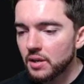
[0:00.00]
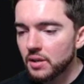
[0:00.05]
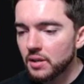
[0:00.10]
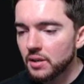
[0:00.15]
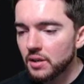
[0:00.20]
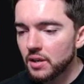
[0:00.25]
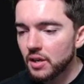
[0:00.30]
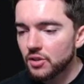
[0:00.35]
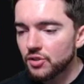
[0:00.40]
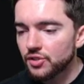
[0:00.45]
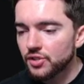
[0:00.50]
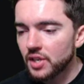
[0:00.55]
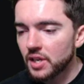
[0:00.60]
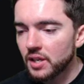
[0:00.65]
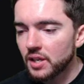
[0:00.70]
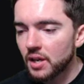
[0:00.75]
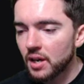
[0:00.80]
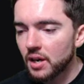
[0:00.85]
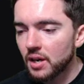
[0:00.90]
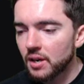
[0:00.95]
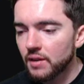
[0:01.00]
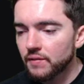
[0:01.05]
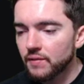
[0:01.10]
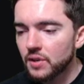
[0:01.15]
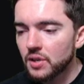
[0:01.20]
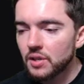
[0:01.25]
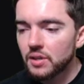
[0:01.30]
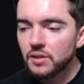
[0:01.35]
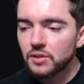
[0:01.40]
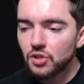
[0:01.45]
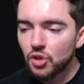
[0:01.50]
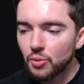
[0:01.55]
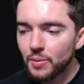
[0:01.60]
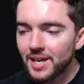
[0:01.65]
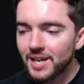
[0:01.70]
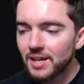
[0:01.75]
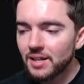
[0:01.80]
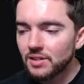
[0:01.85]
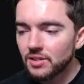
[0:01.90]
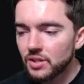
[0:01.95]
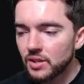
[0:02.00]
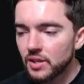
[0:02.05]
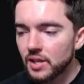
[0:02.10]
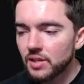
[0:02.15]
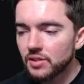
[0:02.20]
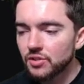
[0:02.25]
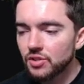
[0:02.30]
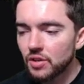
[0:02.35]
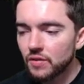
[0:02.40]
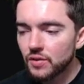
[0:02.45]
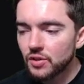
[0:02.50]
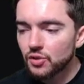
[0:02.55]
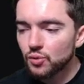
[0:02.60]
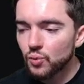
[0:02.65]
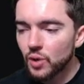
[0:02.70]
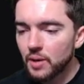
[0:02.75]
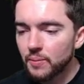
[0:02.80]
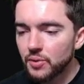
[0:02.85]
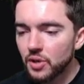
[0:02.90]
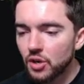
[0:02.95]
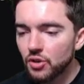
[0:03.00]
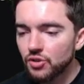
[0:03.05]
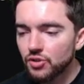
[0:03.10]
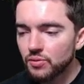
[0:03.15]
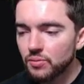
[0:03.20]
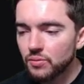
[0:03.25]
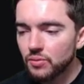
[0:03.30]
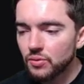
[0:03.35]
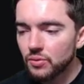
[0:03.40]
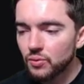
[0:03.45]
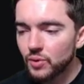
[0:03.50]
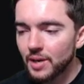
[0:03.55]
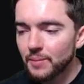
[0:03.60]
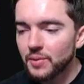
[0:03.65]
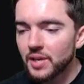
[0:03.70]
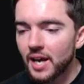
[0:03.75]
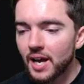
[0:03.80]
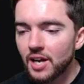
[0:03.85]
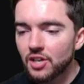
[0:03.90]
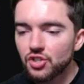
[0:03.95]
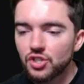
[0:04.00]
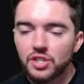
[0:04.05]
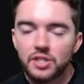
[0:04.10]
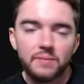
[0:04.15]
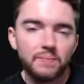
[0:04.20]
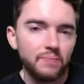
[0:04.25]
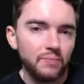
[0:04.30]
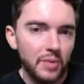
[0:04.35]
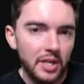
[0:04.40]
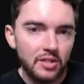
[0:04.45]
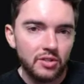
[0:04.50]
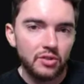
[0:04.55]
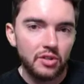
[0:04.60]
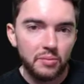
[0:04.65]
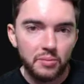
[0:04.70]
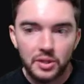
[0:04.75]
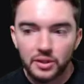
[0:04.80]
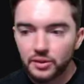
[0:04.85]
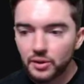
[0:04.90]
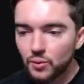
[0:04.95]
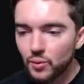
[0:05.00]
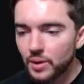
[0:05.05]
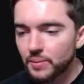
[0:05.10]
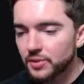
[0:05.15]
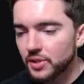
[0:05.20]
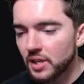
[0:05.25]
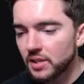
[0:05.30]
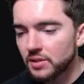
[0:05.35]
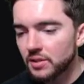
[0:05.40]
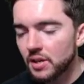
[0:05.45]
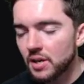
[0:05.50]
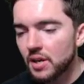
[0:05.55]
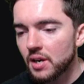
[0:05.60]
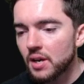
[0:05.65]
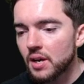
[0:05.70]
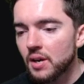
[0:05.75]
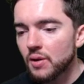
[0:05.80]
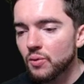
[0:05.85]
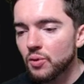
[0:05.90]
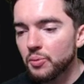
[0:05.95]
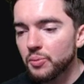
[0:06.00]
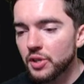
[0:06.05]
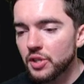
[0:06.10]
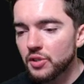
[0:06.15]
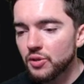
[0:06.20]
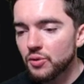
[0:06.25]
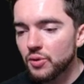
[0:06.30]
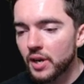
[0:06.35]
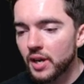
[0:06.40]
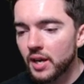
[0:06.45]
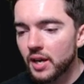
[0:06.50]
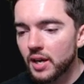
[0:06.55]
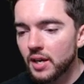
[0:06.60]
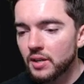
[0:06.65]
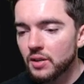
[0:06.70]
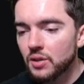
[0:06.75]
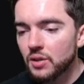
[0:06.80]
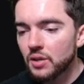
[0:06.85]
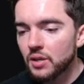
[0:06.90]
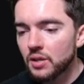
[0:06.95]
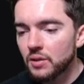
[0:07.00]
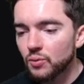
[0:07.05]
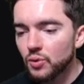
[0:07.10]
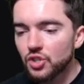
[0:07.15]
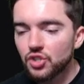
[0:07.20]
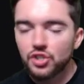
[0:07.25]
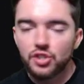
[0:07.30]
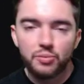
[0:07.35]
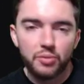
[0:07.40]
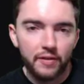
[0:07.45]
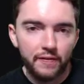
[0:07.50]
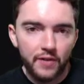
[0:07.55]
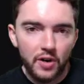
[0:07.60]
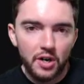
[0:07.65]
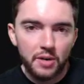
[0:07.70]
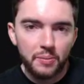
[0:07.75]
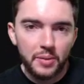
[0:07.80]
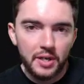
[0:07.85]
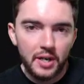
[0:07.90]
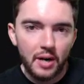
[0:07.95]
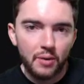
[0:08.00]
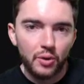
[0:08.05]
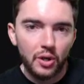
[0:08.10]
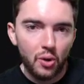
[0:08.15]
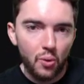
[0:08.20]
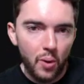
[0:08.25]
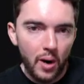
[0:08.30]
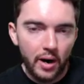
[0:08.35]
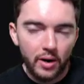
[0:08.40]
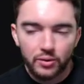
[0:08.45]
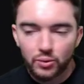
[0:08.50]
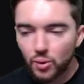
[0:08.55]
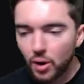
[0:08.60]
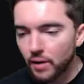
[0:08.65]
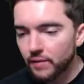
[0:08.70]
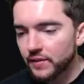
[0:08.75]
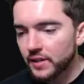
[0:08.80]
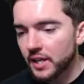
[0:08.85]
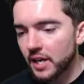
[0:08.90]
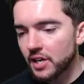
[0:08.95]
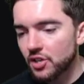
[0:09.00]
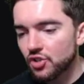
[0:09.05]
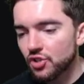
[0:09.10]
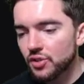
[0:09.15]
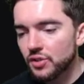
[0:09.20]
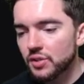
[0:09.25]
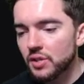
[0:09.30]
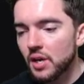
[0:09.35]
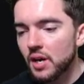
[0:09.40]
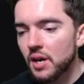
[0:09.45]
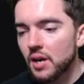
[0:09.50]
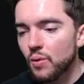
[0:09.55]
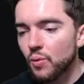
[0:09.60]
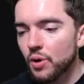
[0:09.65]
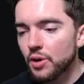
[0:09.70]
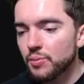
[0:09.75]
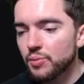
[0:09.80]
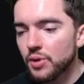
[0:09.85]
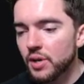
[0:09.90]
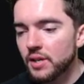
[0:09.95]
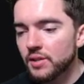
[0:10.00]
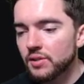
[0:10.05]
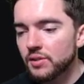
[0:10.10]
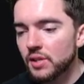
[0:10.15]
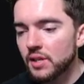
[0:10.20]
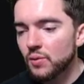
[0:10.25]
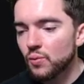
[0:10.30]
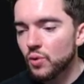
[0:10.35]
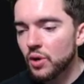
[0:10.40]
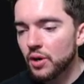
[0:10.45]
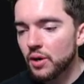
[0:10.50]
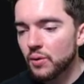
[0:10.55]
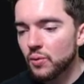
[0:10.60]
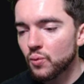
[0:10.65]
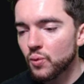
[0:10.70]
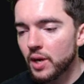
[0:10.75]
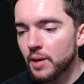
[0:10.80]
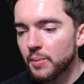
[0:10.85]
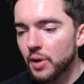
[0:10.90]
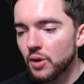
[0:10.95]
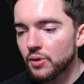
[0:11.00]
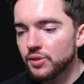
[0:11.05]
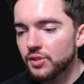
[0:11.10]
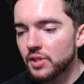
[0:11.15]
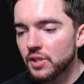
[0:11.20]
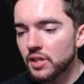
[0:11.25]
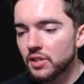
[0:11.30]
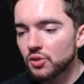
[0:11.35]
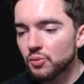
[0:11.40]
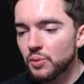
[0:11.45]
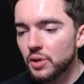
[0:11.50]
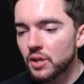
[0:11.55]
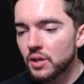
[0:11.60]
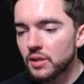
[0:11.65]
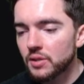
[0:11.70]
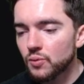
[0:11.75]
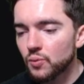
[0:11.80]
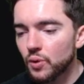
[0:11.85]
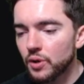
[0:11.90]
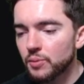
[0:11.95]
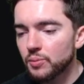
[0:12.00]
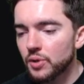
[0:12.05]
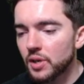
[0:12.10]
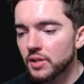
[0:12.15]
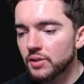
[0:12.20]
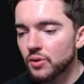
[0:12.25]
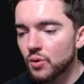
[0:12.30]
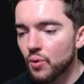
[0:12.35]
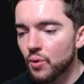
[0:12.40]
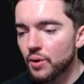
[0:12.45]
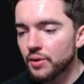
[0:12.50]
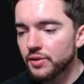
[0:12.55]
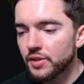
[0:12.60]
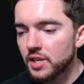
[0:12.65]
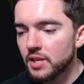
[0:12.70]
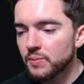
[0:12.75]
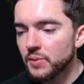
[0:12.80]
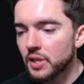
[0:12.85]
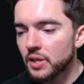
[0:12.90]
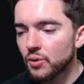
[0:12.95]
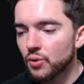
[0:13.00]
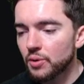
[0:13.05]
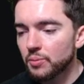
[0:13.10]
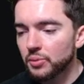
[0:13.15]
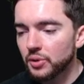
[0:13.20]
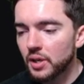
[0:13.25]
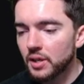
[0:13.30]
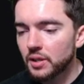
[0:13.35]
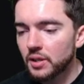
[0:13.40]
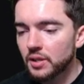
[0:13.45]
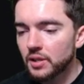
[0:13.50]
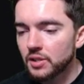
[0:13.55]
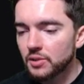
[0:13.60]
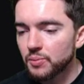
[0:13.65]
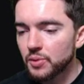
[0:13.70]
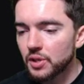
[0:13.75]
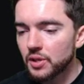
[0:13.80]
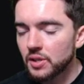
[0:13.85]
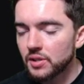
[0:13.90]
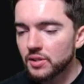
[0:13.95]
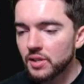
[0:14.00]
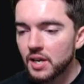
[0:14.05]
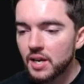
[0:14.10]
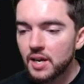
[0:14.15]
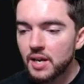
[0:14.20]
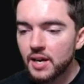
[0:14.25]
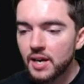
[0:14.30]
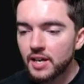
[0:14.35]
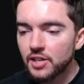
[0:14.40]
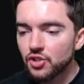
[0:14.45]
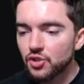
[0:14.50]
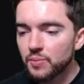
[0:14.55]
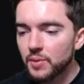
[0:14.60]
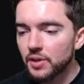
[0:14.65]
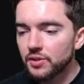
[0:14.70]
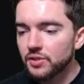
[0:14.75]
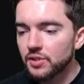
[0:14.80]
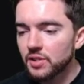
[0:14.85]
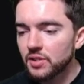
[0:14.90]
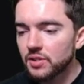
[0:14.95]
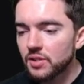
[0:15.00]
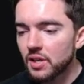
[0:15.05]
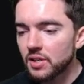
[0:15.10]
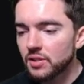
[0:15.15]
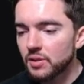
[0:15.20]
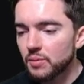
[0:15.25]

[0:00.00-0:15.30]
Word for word: understanding of domains, DNS servers, web coach, web caching, basically building websites, will put you ahead, which is preferred but not required qualifications, WordPress and web hosting experience, WordPress core themes and or plugin experience, HTML, CSS, and